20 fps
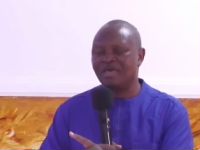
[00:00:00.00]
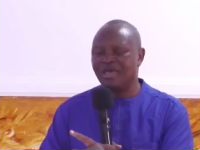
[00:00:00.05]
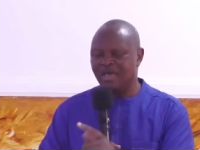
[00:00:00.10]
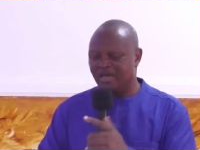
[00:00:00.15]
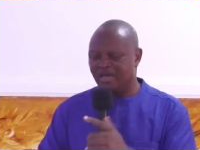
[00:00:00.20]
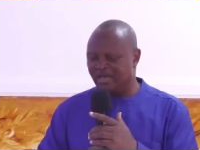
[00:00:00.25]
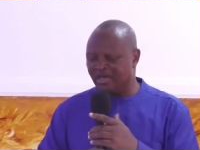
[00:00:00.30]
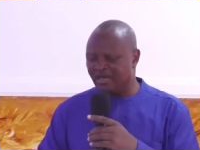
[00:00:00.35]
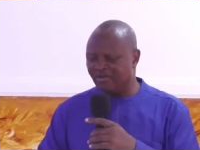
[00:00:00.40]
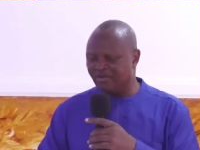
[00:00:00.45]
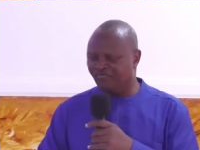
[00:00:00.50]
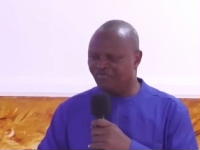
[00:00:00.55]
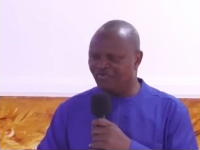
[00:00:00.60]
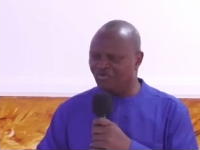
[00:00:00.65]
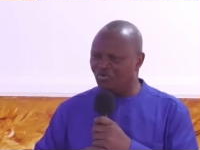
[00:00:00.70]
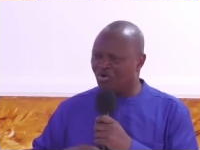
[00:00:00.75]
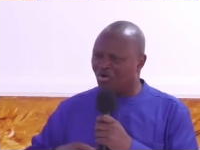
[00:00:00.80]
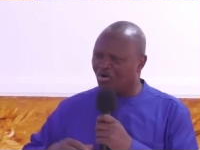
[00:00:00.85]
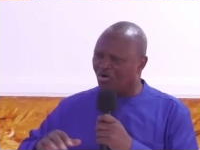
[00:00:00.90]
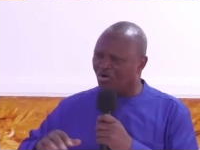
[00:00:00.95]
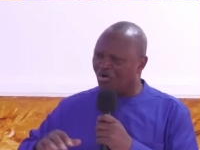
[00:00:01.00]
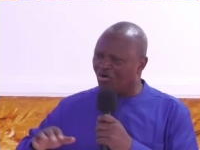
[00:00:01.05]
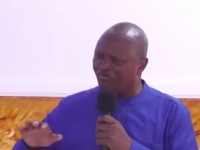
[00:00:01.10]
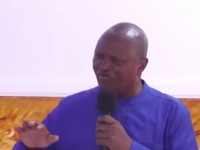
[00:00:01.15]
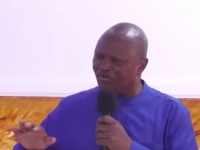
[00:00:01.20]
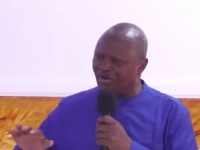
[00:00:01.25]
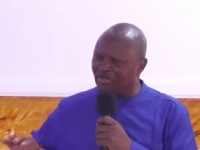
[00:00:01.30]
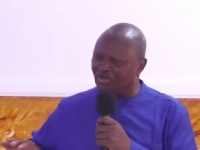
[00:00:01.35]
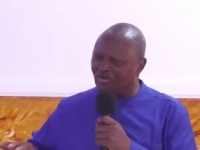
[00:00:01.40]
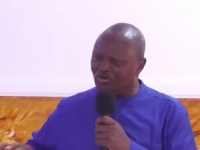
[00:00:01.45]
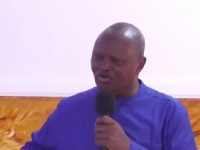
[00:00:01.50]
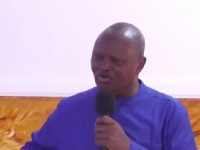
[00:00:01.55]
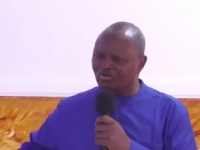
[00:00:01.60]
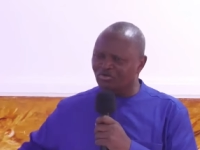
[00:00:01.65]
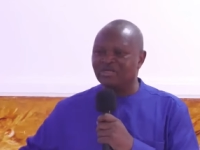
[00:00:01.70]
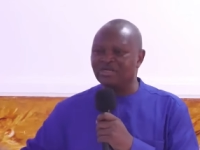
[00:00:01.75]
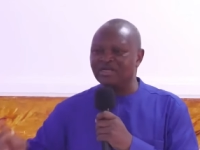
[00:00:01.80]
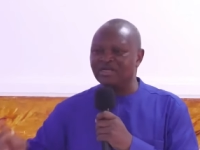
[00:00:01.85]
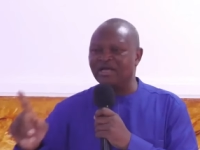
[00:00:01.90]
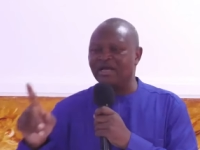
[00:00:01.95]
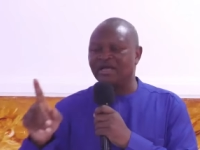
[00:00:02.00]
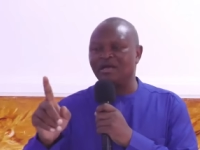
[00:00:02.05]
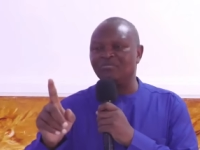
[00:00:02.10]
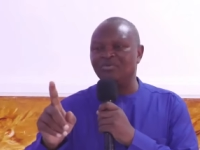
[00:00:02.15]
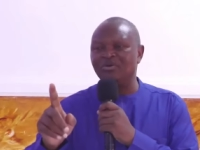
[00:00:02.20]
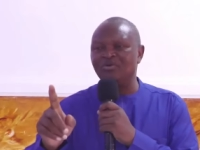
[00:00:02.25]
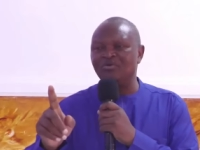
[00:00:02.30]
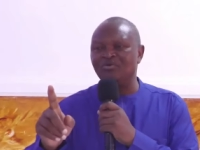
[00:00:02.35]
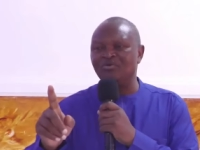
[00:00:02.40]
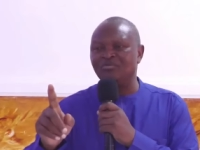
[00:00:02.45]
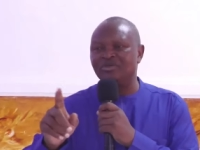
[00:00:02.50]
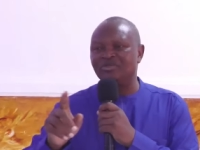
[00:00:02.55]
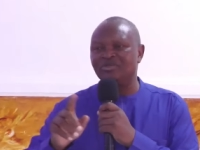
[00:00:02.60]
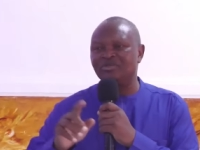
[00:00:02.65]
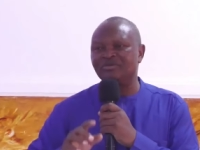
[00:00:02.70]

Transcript: If you cover the truth, then there can be no mercy.